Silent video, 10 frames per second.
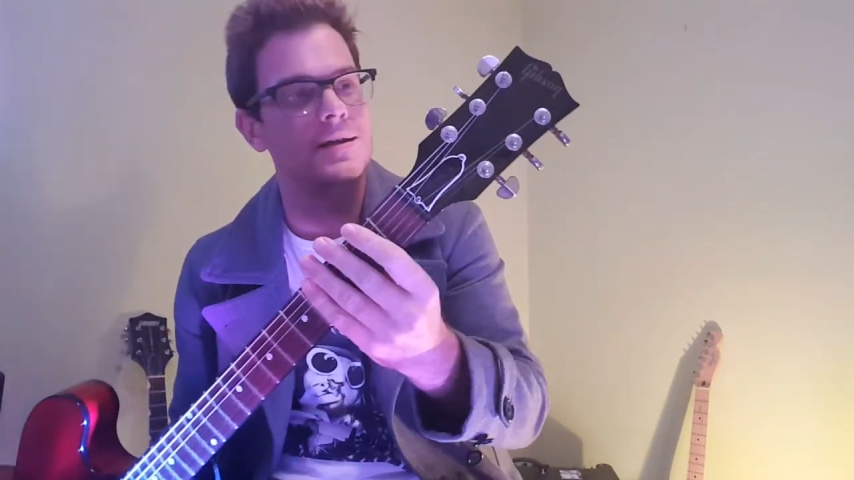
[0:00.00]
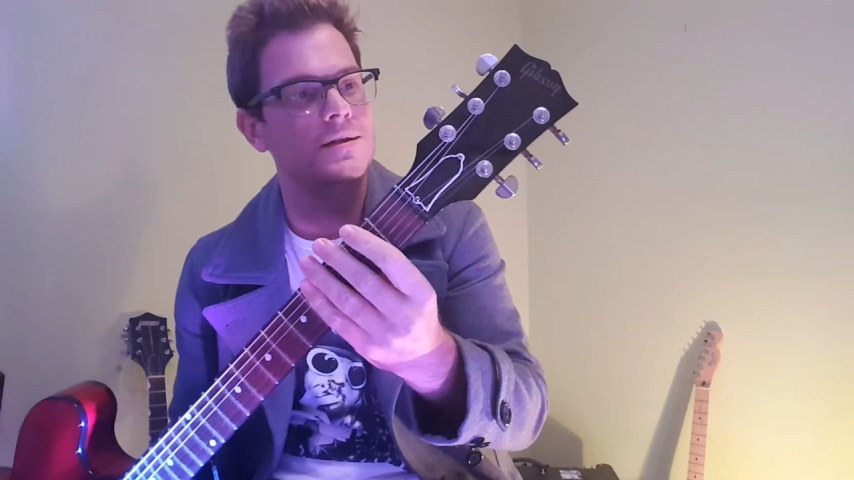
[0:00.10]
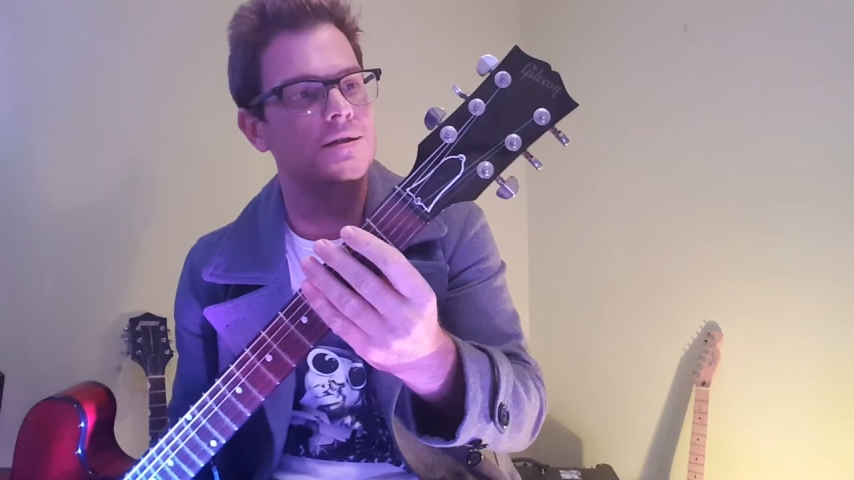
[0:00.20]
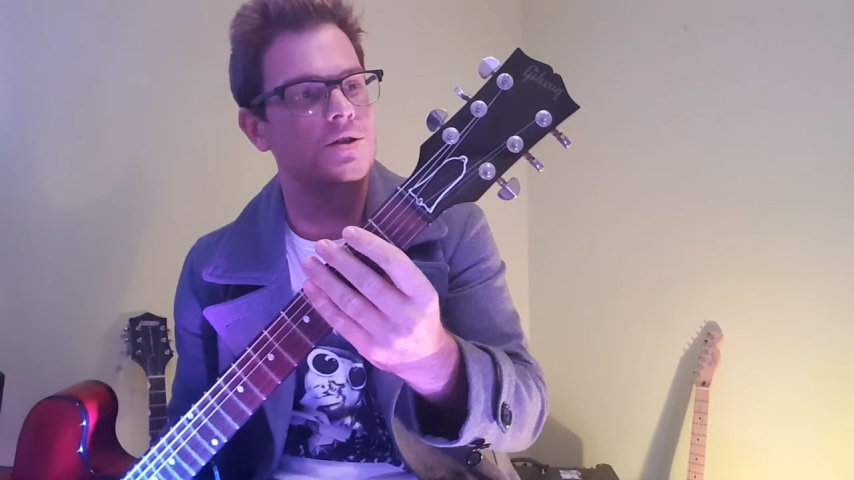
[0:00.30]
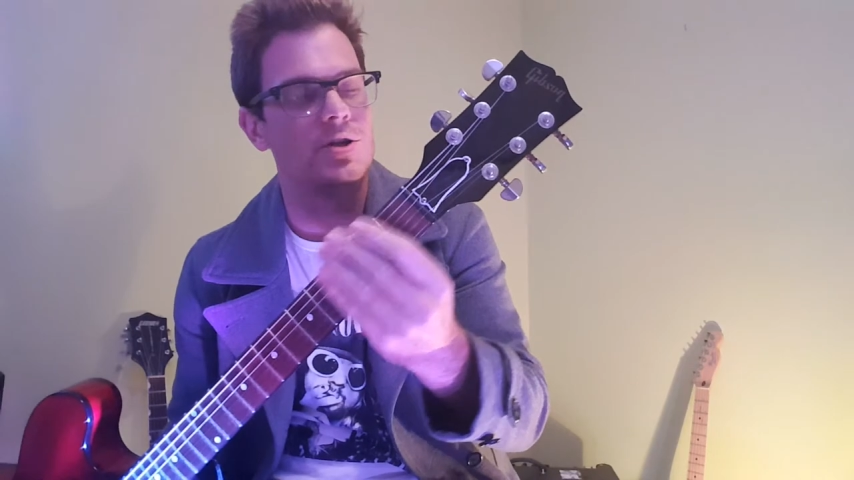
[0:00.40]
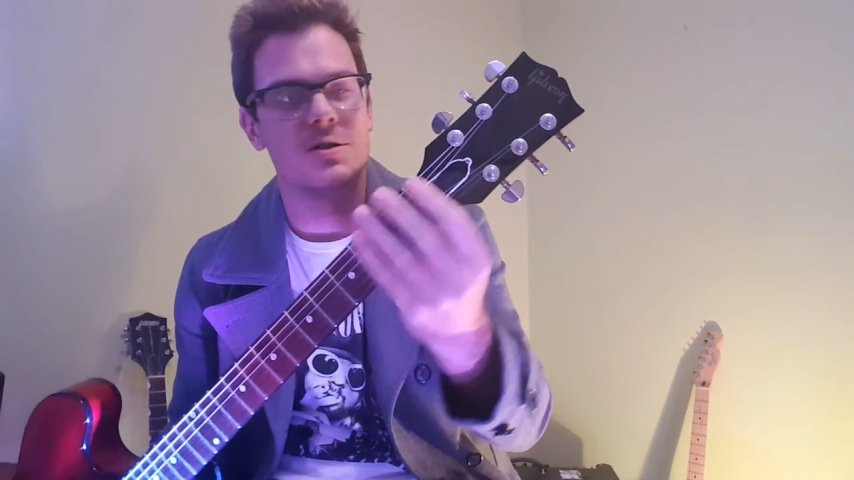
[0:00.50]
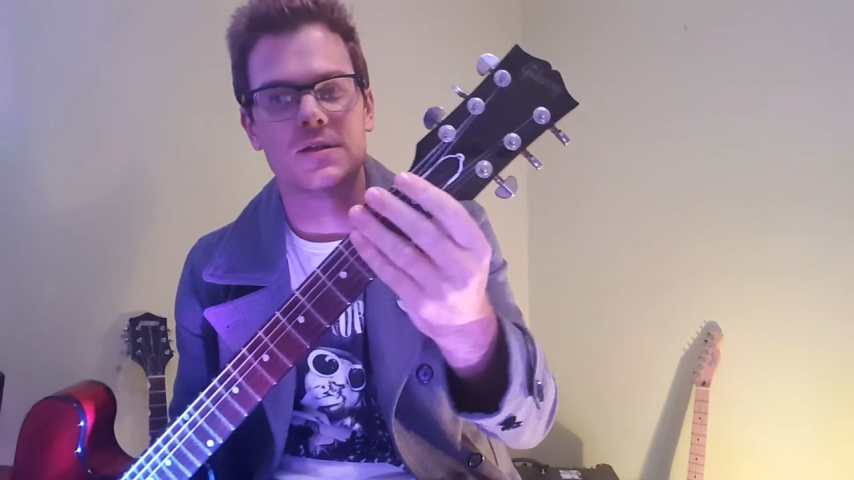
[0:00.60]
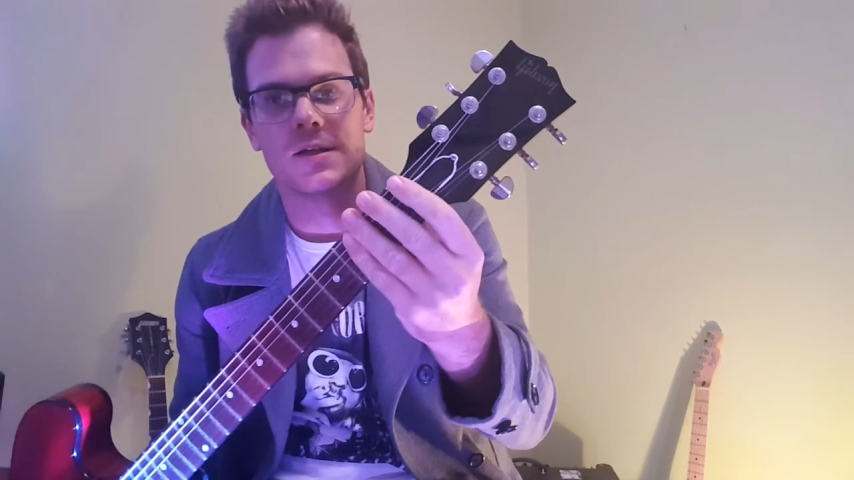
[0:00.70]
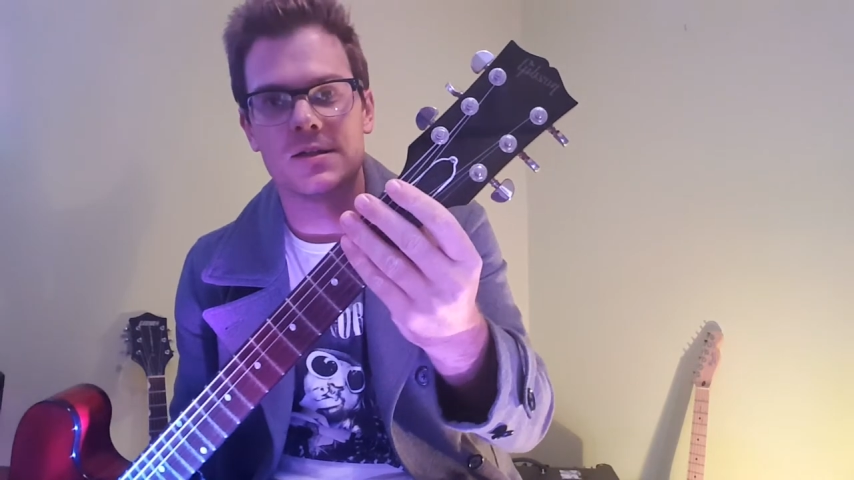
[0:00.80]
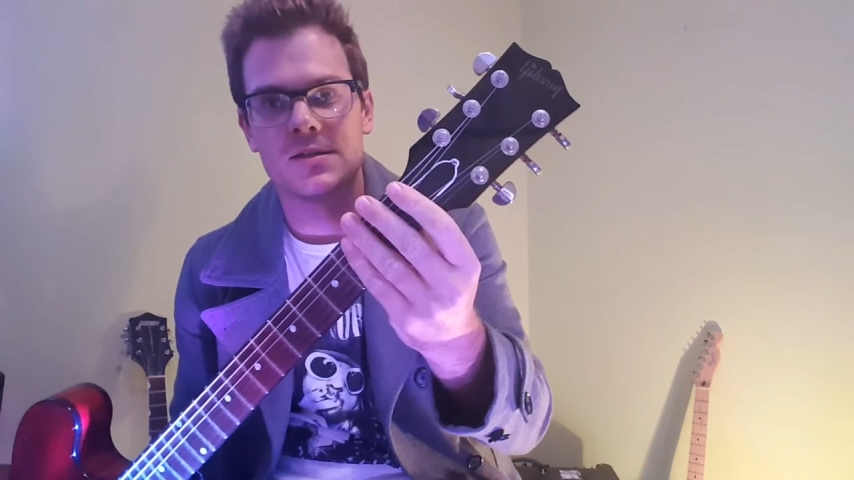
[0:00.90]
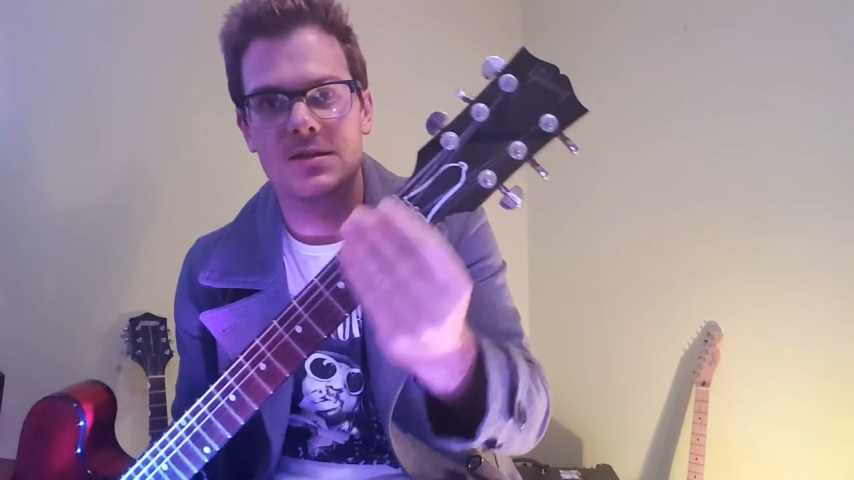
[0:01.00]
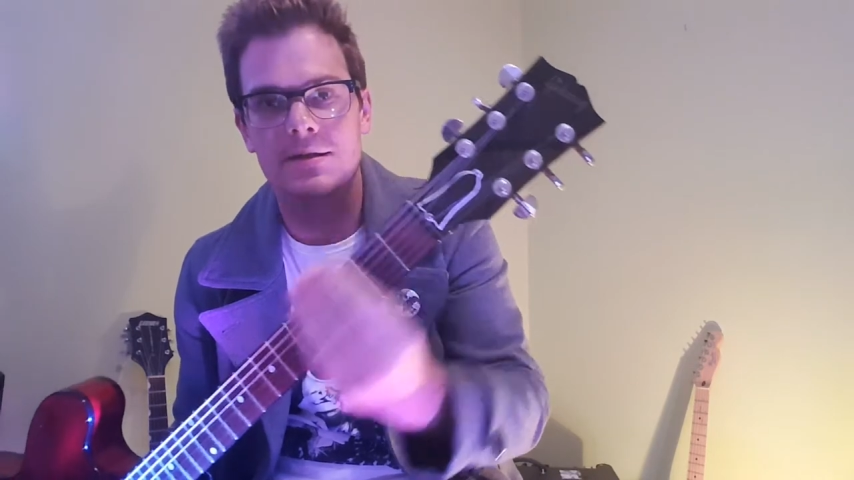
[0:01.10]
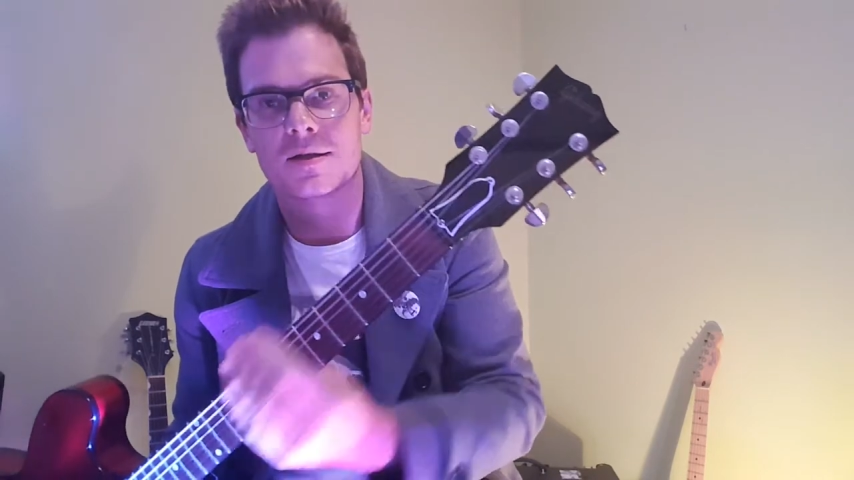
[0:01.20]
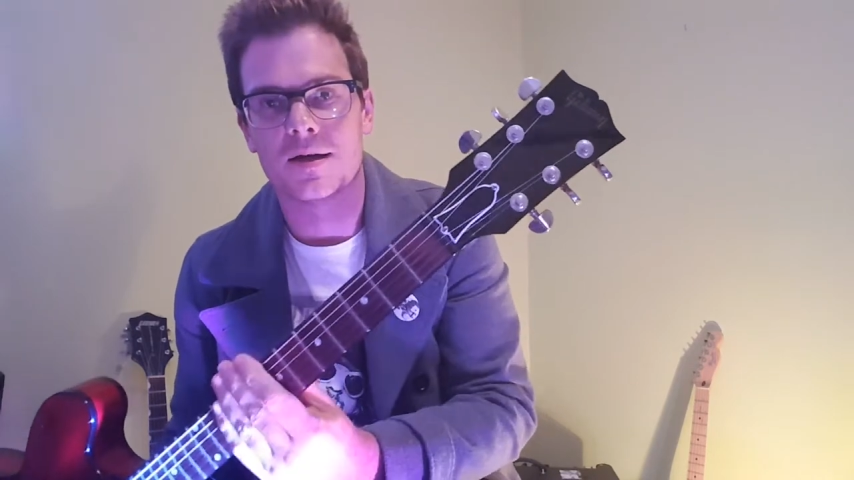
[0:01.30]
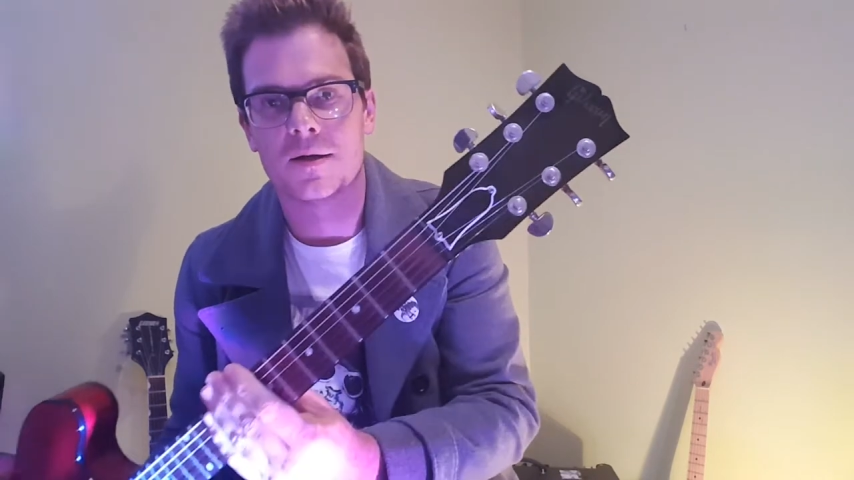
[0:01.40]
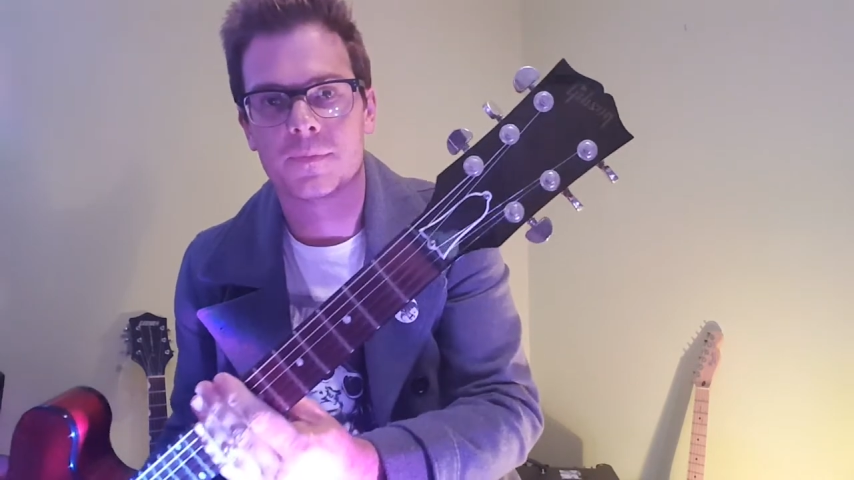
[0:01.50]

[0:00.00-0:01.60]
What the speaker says: addition is the